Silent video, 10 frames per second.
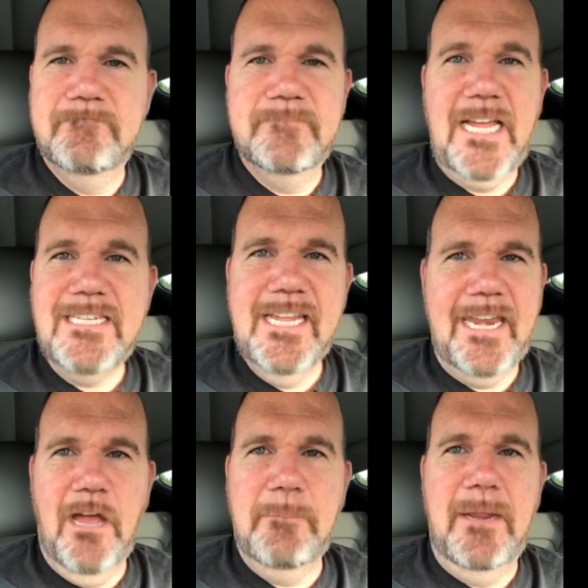That's not going
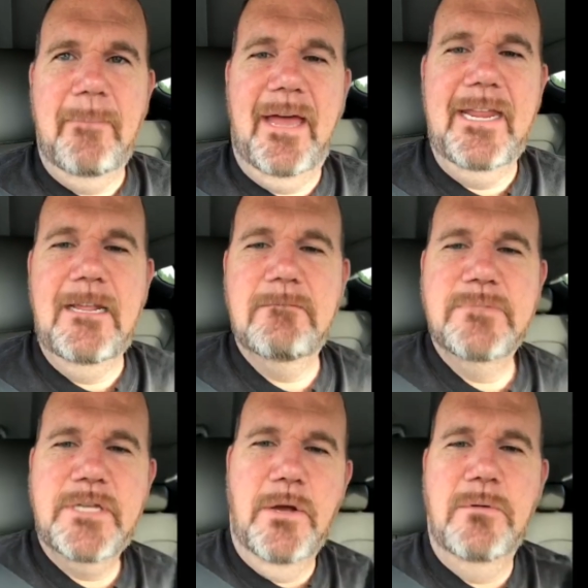to help anybody.
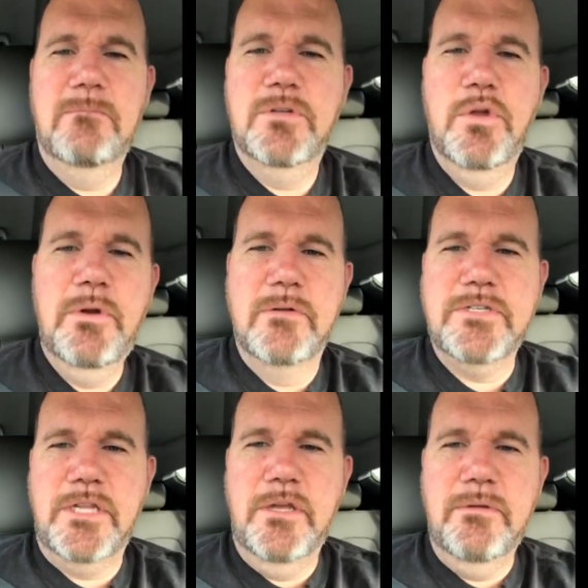So kudos
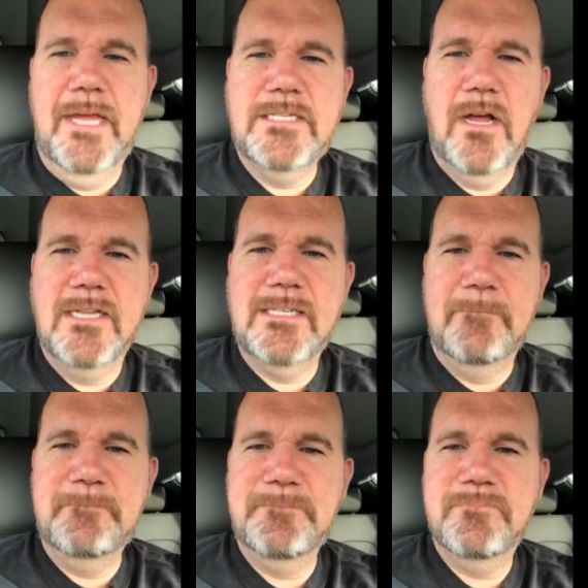to you. That's
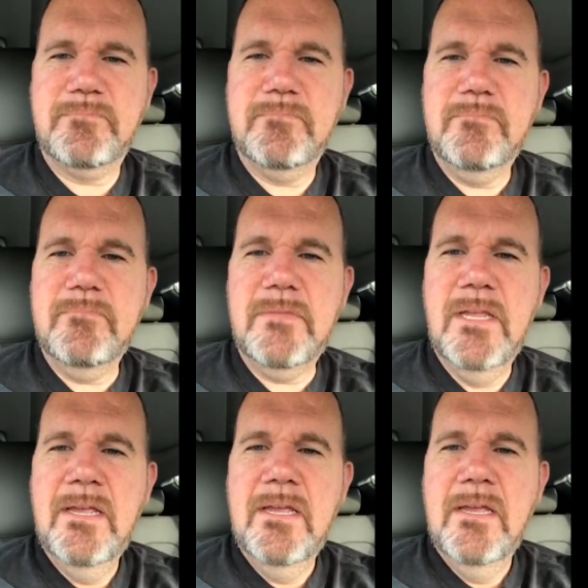awesome.
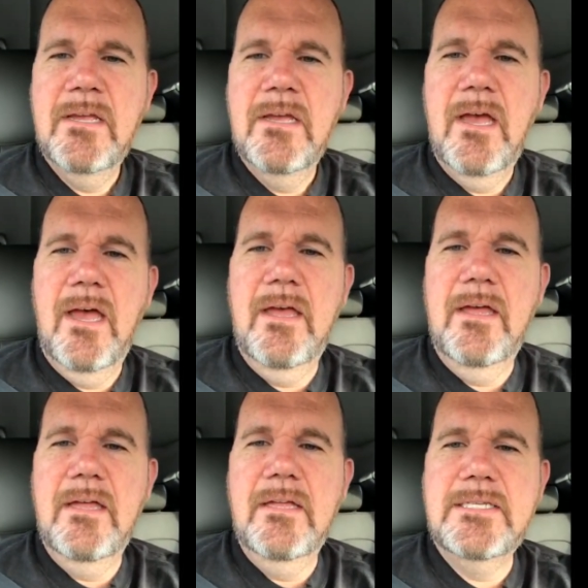
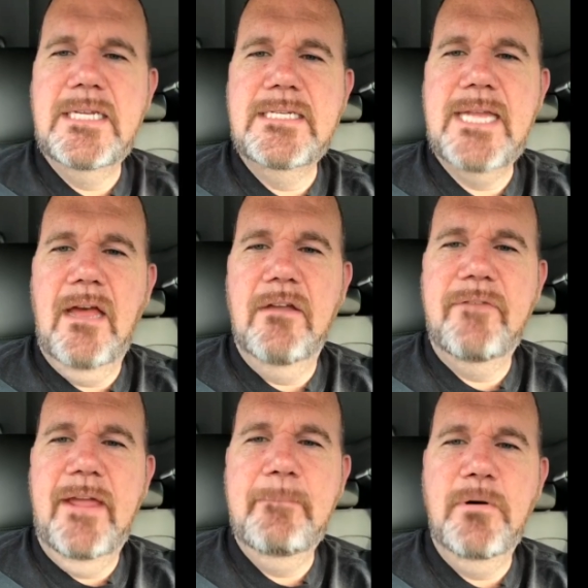Uh, D-Town
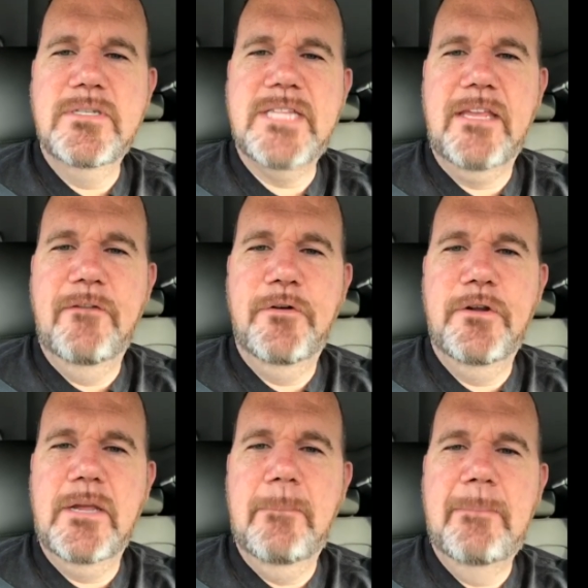Vapors, thank you for
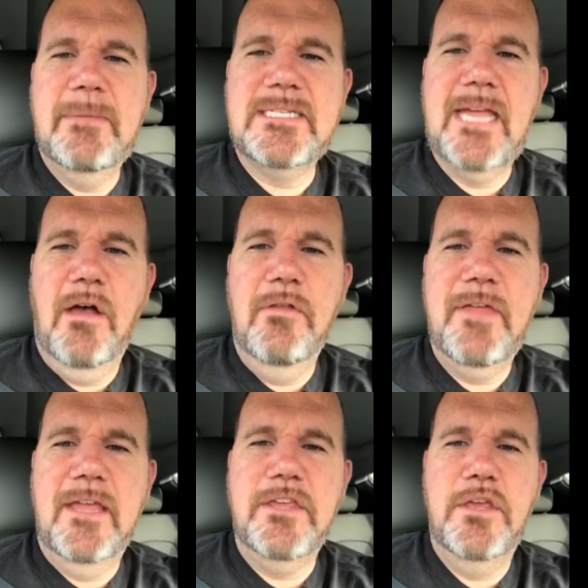your commitment to health.
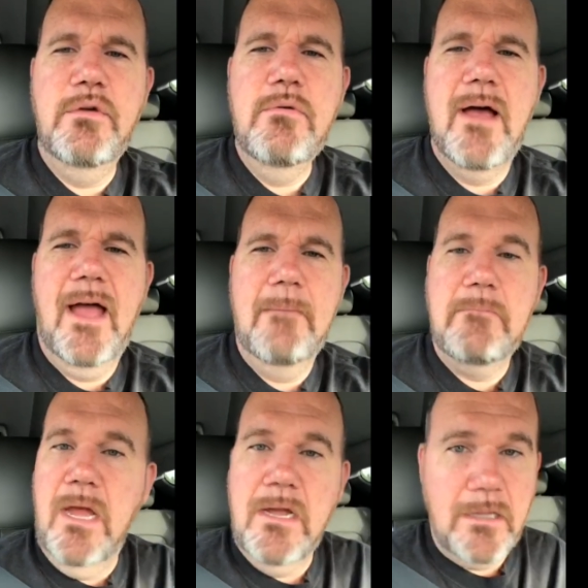Thank you. I
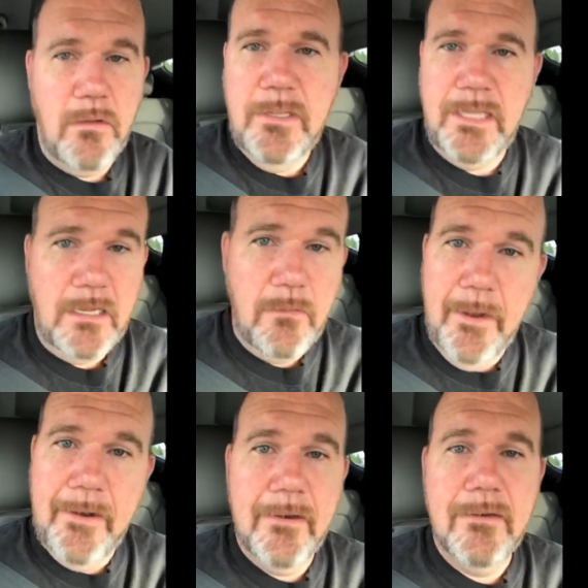am not going
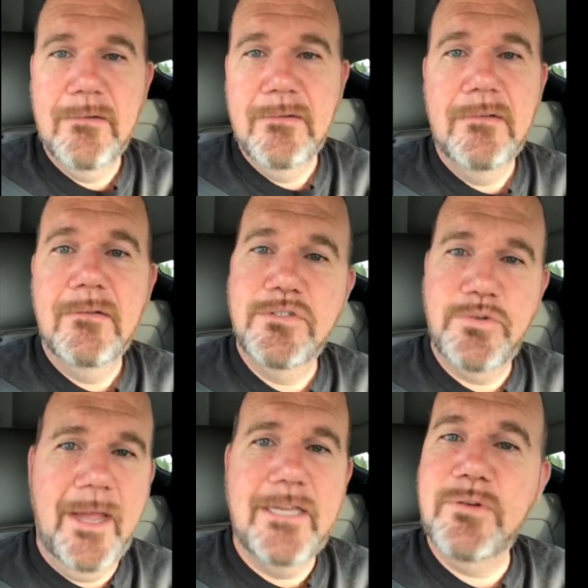anywhere.
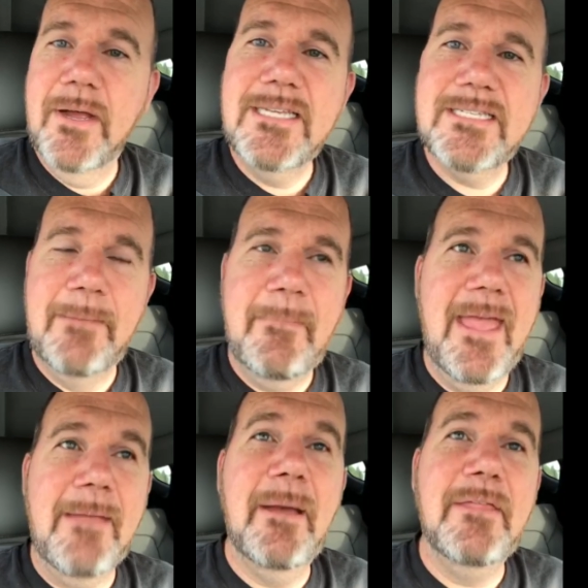Try, try as they
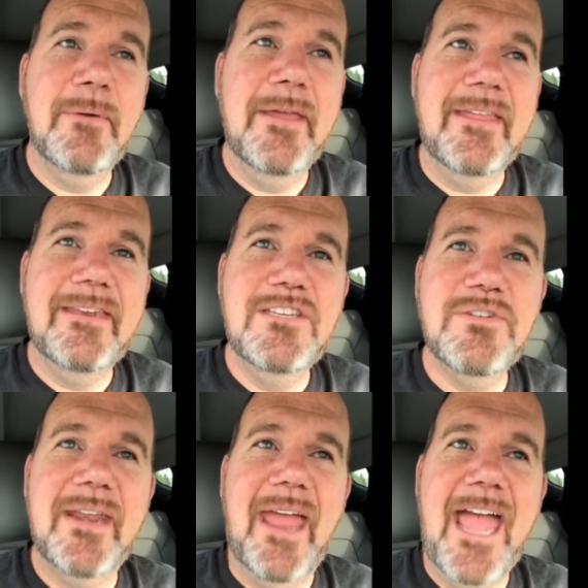may. By the way, they did
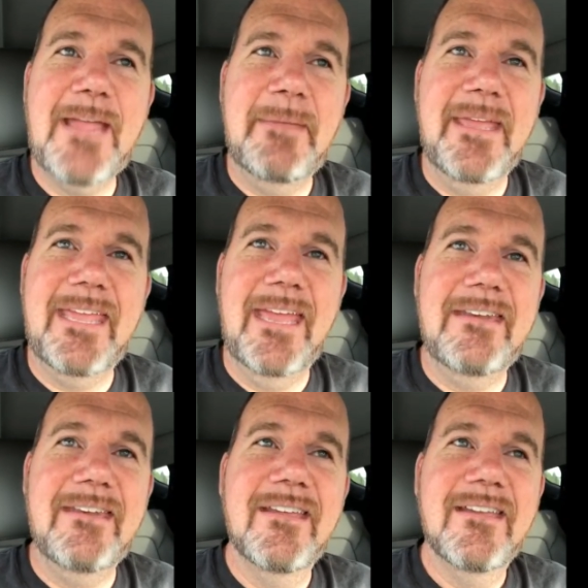try to hack me
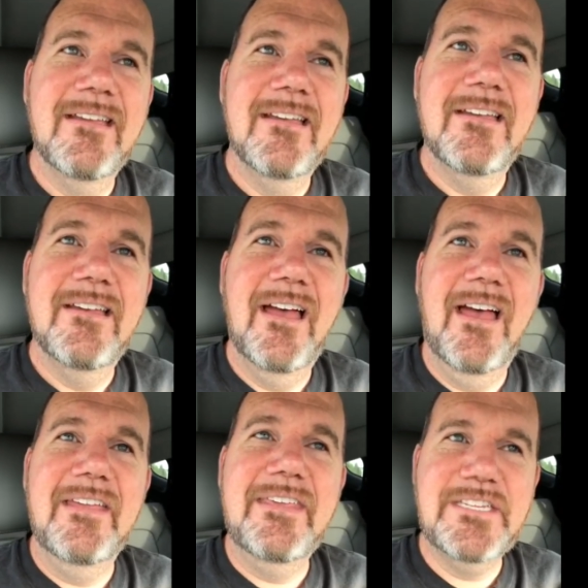again
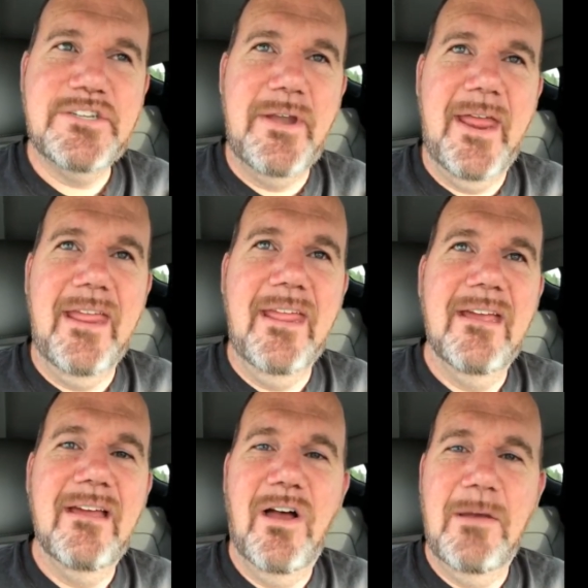uh, yesterday
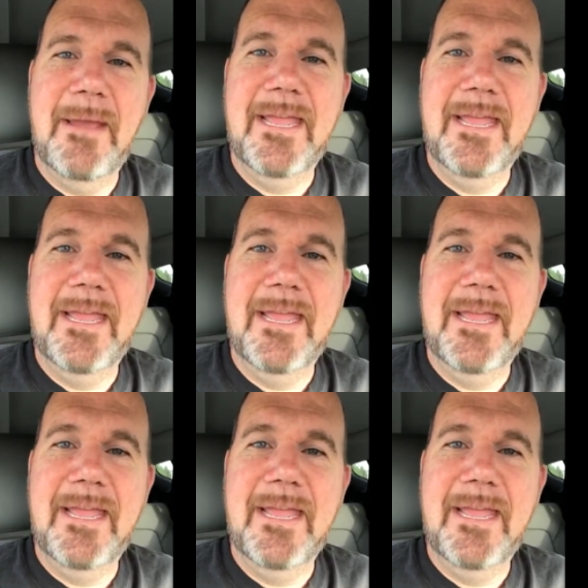on my